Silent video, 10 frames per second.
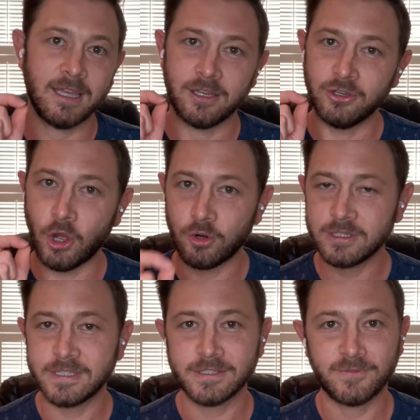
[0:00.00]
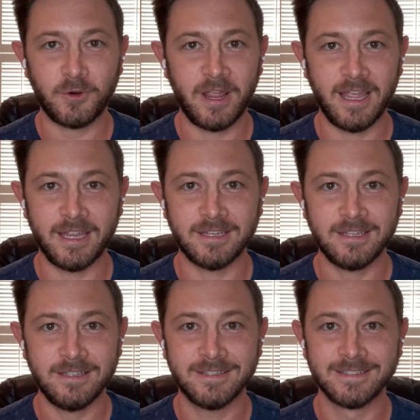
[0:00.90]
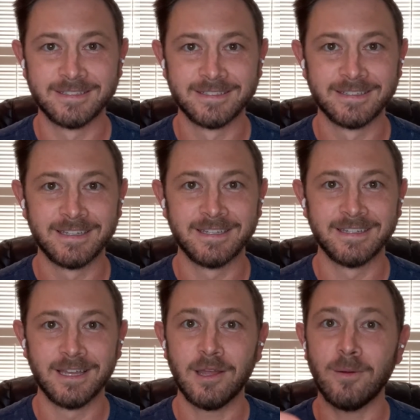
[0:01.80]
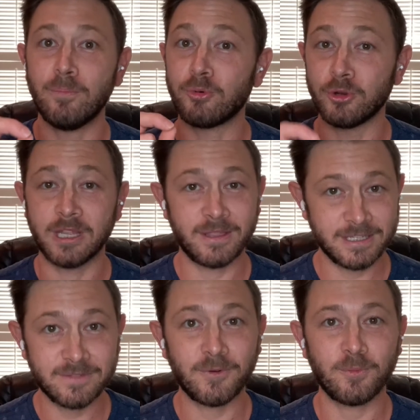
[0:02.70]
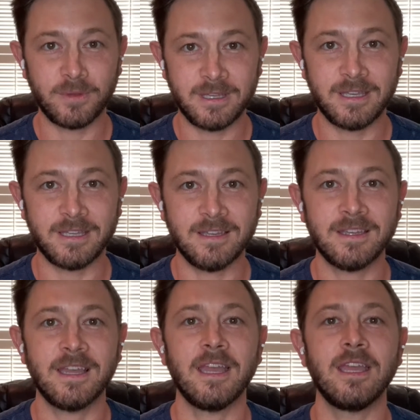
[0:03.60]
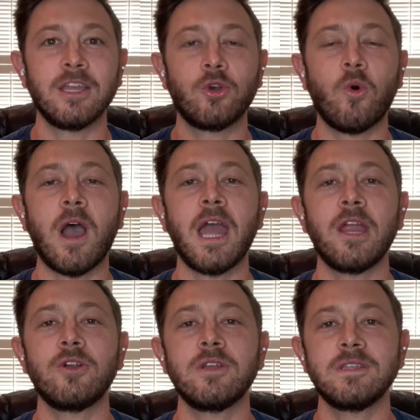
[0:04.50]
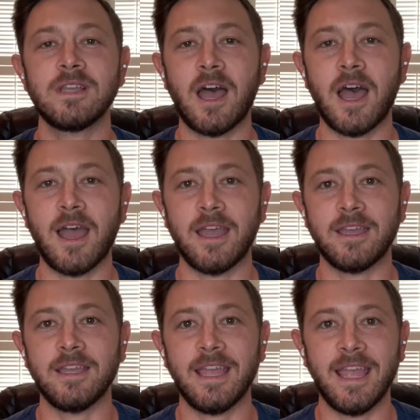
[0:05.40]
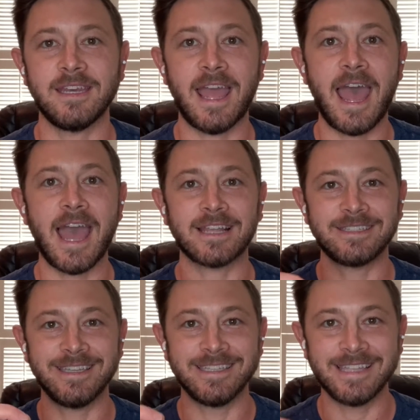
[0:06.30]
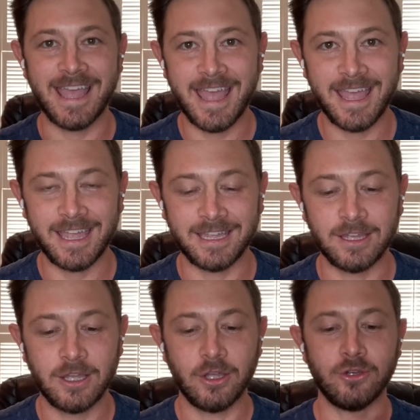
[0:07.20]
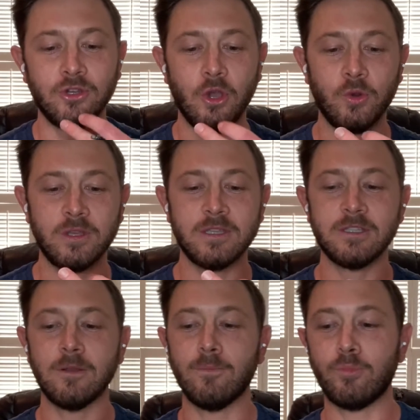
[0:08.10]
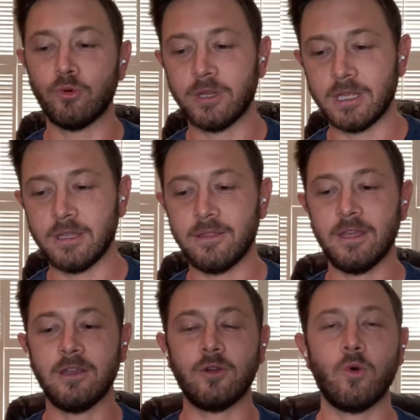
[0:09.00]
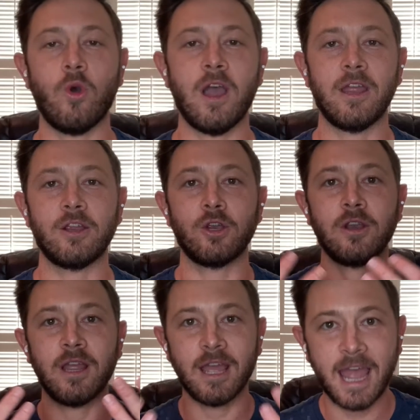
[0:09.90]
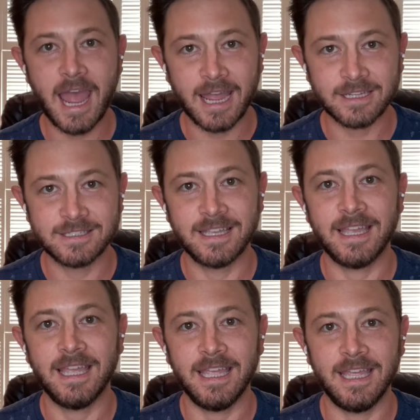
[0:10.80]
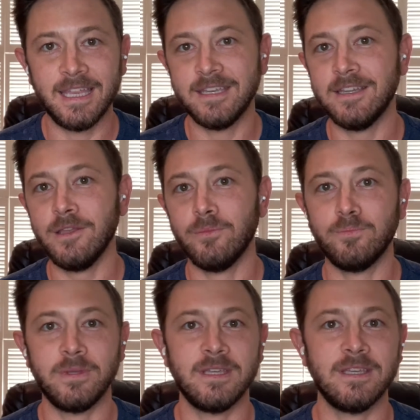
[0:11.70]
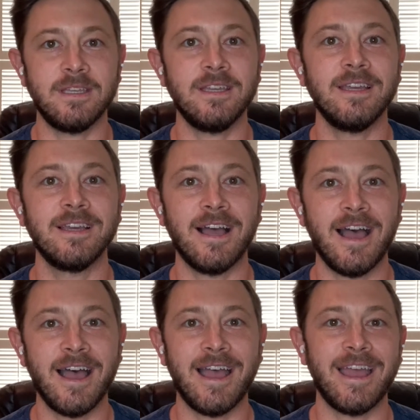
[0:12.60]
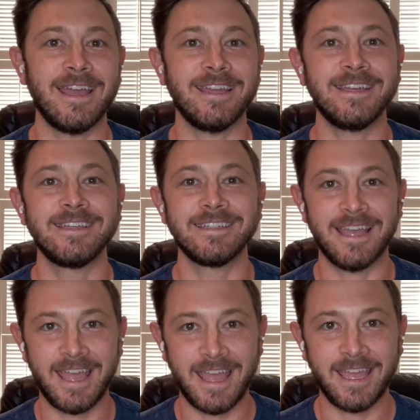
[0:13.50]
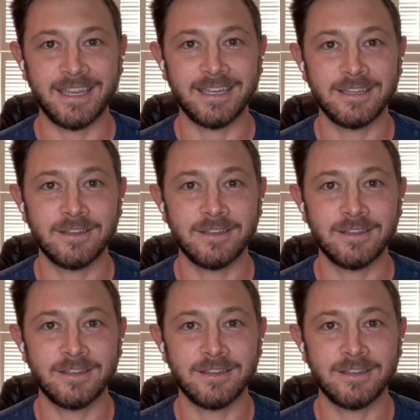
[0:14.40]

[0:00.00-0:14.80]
Notice is for N, breathe is for B, inquire is I, and act is A. Notice, breathe, inquire, act. N, B, I, A.